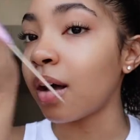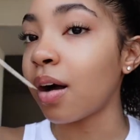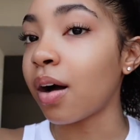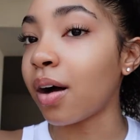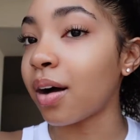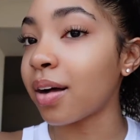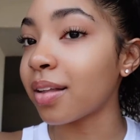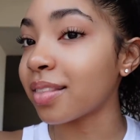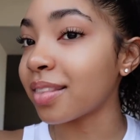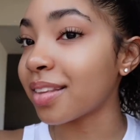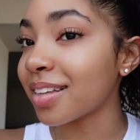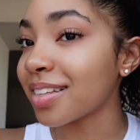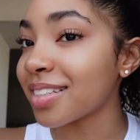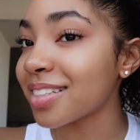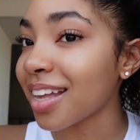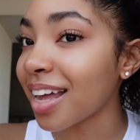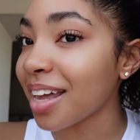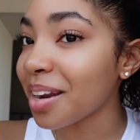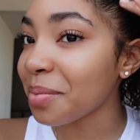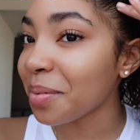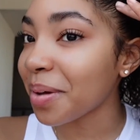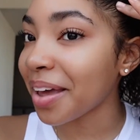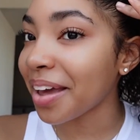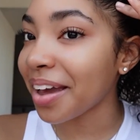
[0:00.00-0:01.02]
On this side
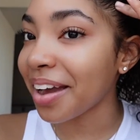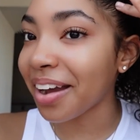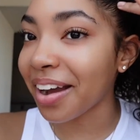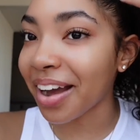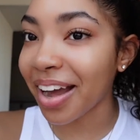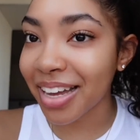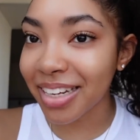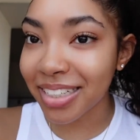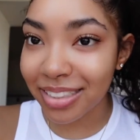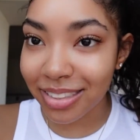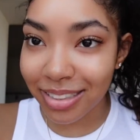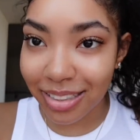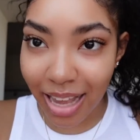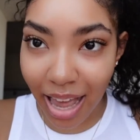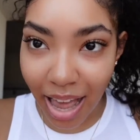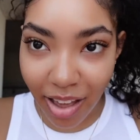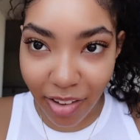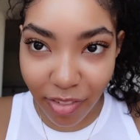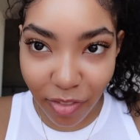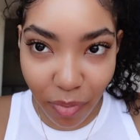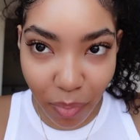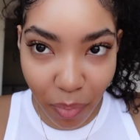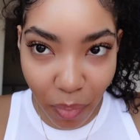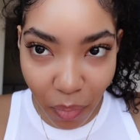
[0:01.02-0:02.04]
of my hair, I just
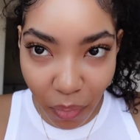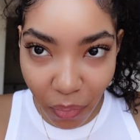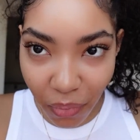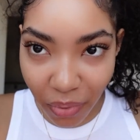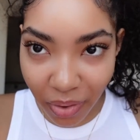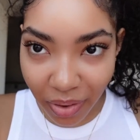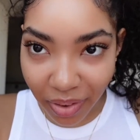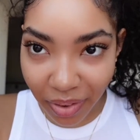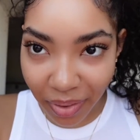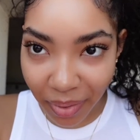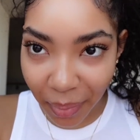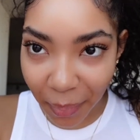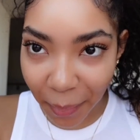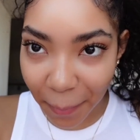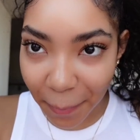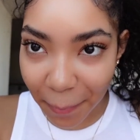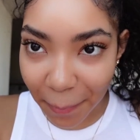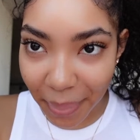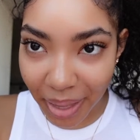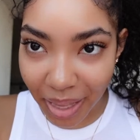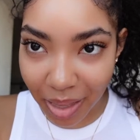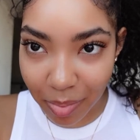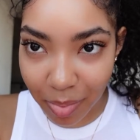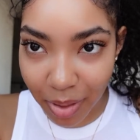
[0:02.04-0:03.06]
have more
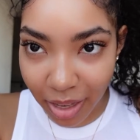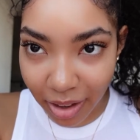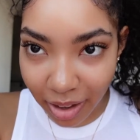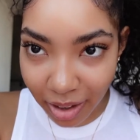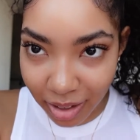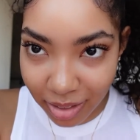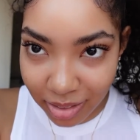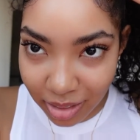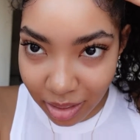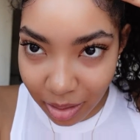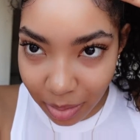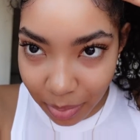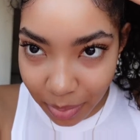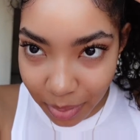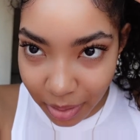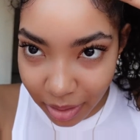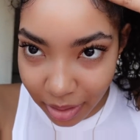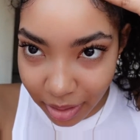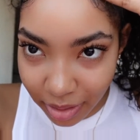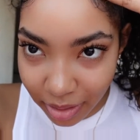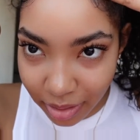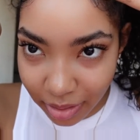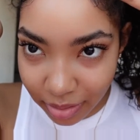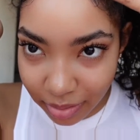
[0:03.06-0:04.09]
baby hairs up
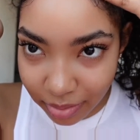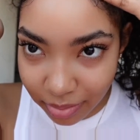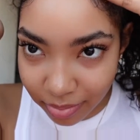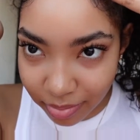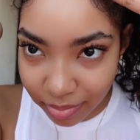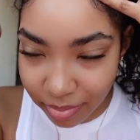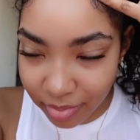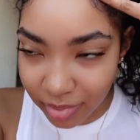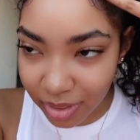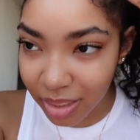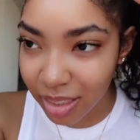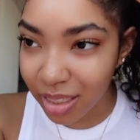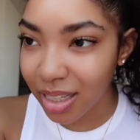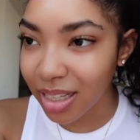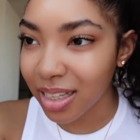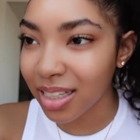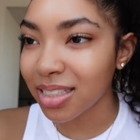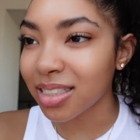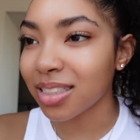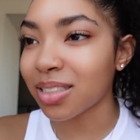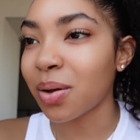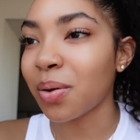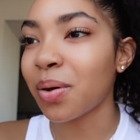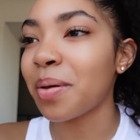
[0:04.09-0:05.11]
here.
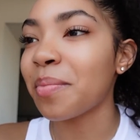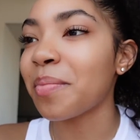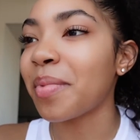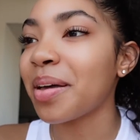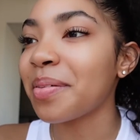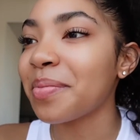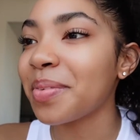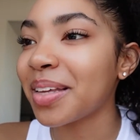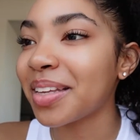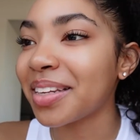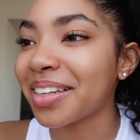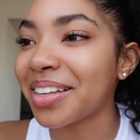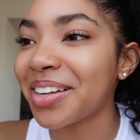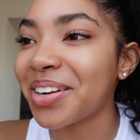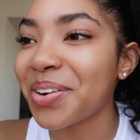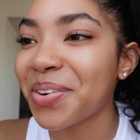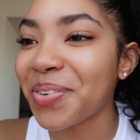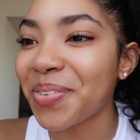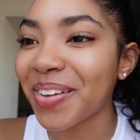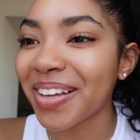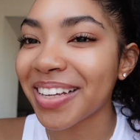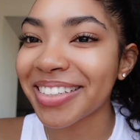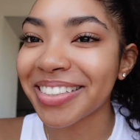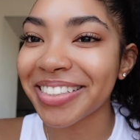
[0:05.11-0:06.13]
So it might be a little
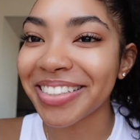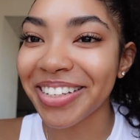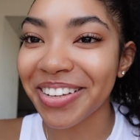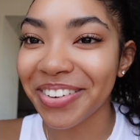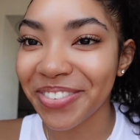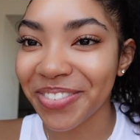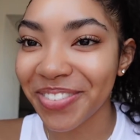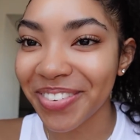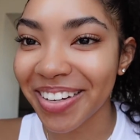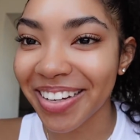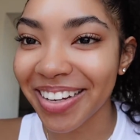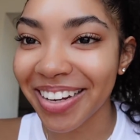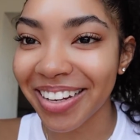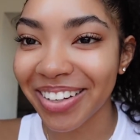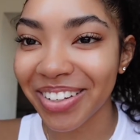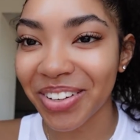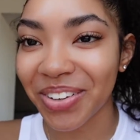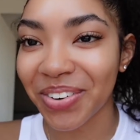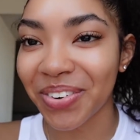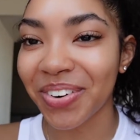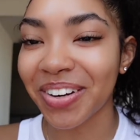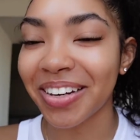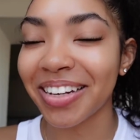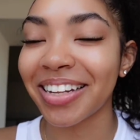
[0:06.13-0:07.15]
bit different, a
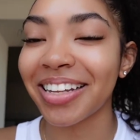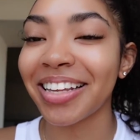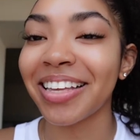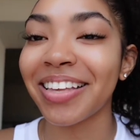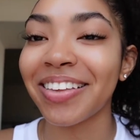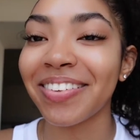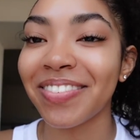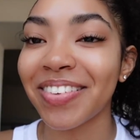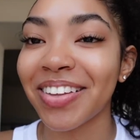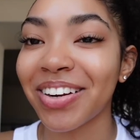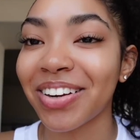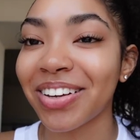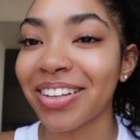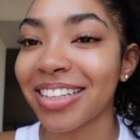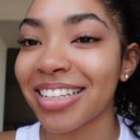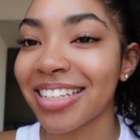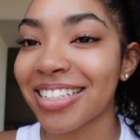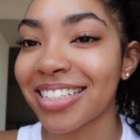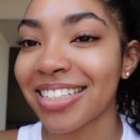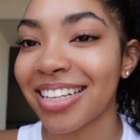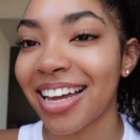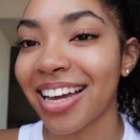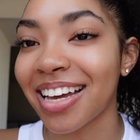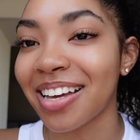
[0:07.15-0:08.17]
little uneven on
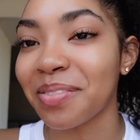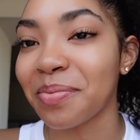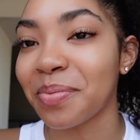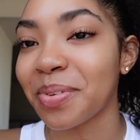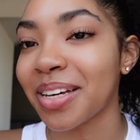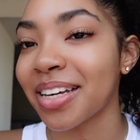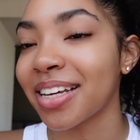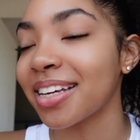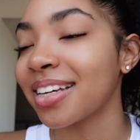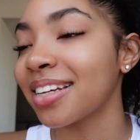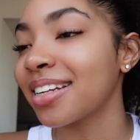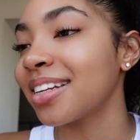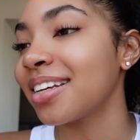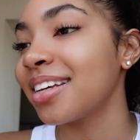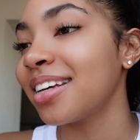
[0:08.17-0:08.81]
this side, but